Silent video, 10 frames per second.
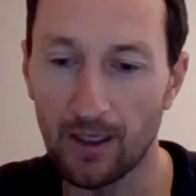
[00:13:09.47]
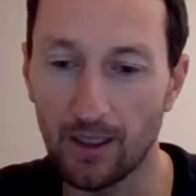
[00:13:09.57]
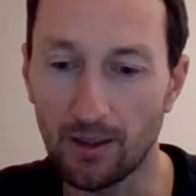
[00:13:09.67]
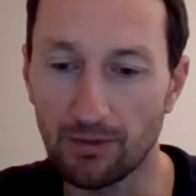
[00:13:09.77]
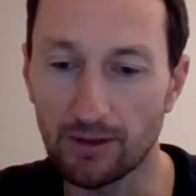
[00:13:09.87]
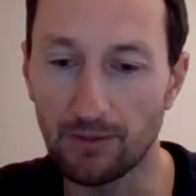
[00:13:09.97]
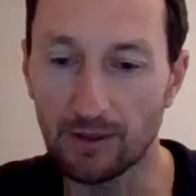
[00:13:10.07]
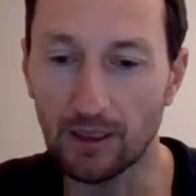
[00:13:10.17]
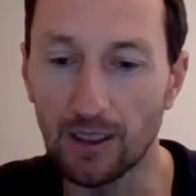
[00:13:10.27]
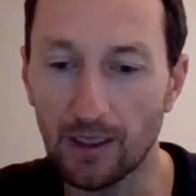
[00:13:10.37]

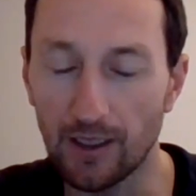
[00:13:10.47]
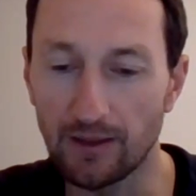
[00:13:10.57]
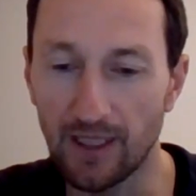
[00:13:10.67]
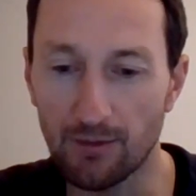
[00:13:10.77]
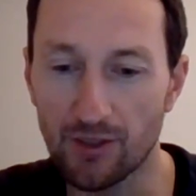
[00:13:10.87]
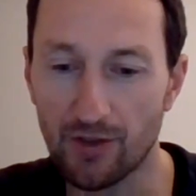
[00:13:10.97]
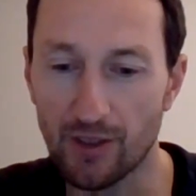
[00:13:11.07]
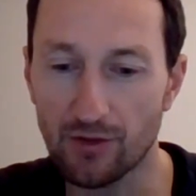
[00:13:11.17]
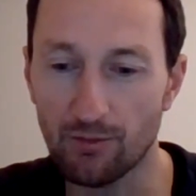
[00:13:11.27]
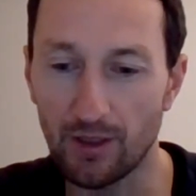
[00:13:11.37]
But clearly, it
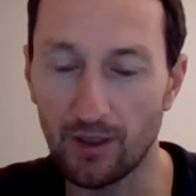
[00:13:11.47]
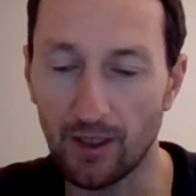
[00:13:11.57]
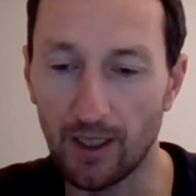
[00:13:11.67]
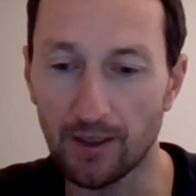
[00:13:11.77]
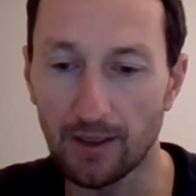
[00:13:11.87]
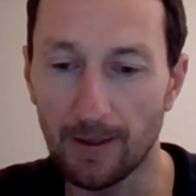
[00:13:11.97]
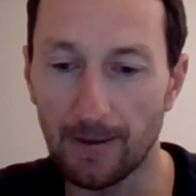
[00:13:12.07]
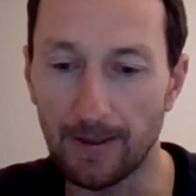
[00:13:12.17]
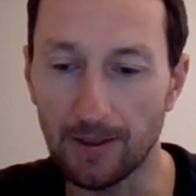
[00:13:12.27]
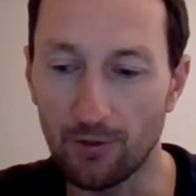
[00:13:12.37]
demonstrates to me that
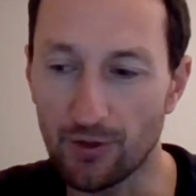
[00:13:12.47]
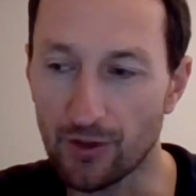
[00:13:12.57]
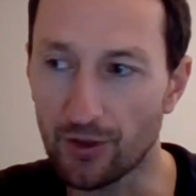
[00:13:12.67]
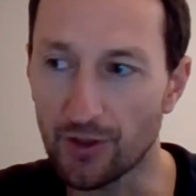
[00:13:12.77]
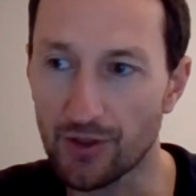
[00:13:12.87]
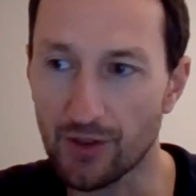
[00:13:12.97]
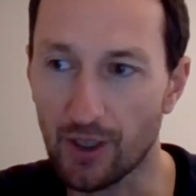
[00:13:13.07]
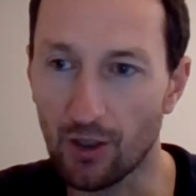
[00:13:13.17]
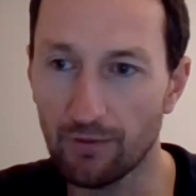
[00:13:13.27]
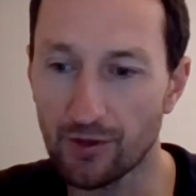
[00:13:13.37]
users
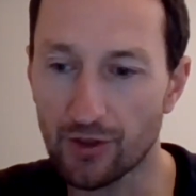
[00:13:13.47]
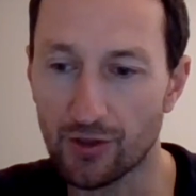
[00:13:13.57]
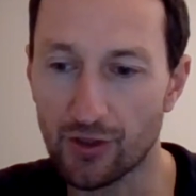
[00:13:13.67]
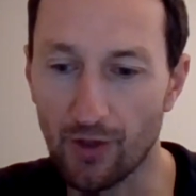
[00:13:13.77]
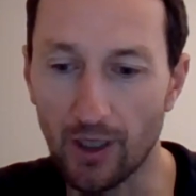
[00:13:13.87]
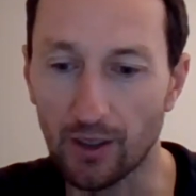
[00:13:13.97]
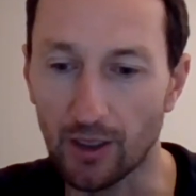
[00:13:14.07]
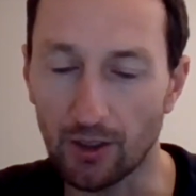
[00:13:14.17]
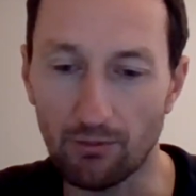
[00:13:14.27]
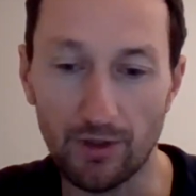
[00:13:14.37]
are often
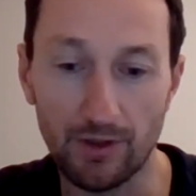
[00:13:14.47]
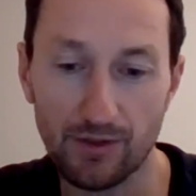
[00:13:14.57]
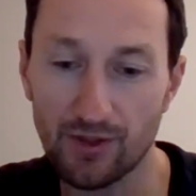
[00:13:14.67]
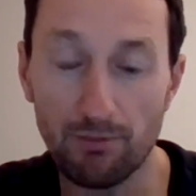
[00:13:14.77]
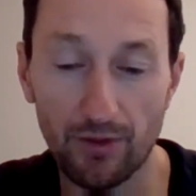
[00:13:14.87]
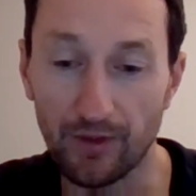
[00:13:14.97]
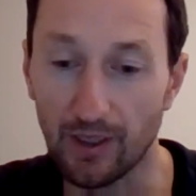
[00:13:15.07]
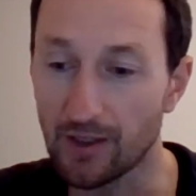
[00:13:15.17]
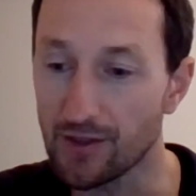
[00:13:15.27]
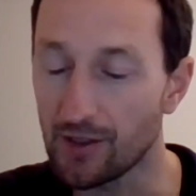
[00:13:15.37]
struggling with simple
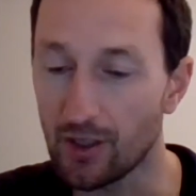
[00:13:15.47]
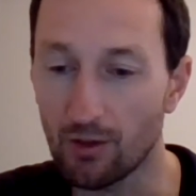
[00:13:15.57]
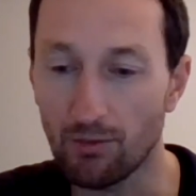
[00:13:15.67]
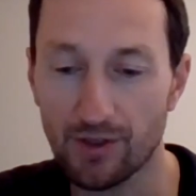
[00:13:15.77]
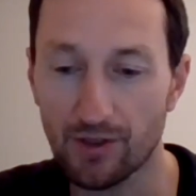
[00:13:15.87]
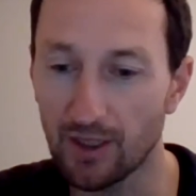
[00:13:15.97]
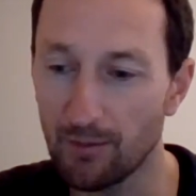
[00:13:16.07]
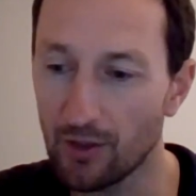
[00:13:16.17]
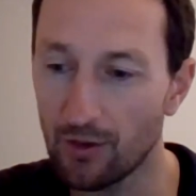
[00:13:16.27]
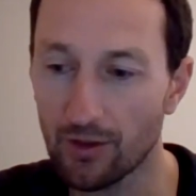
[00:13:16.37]
things. What's a
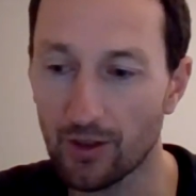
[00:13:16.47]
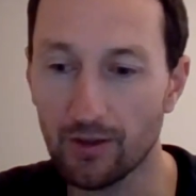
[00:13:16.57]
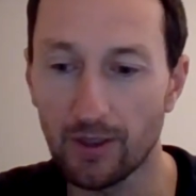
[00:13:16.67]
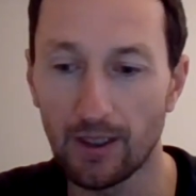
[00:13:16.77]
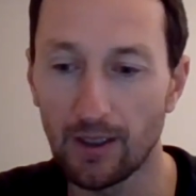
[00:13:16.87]
limit order?